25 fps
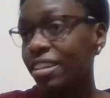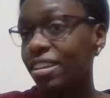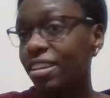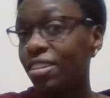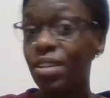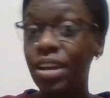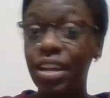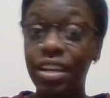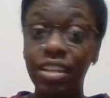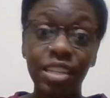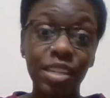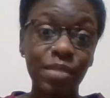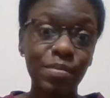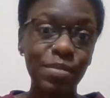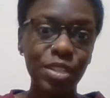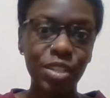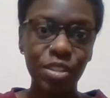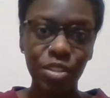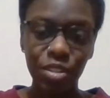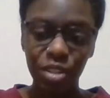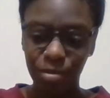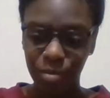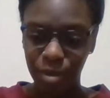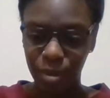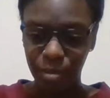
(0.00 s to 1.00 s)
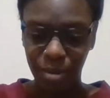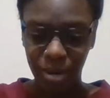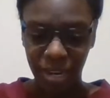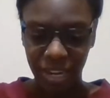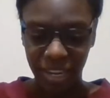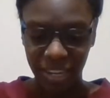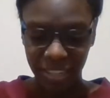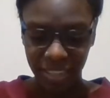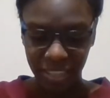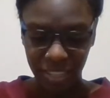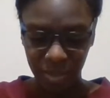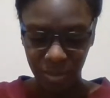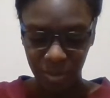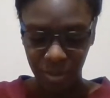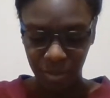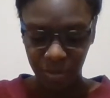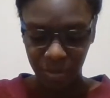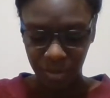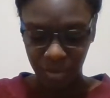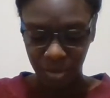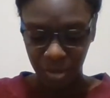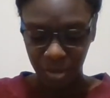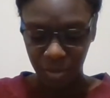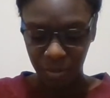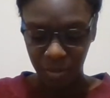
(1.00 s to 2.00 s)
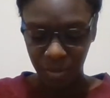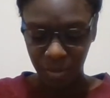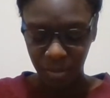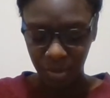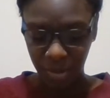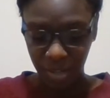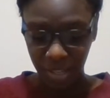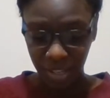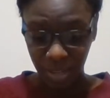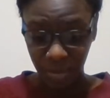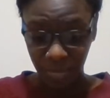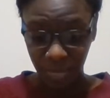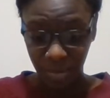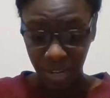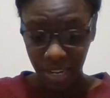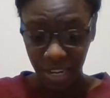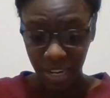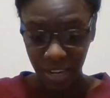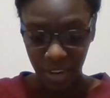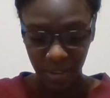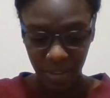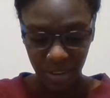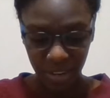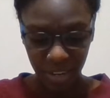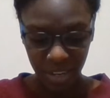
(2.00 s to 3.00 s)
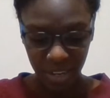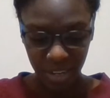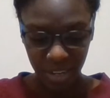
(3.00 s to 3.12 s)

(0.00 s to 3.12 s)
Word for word: okay, let me show you my bracket. That's what I'm supposed to be pulling up right now.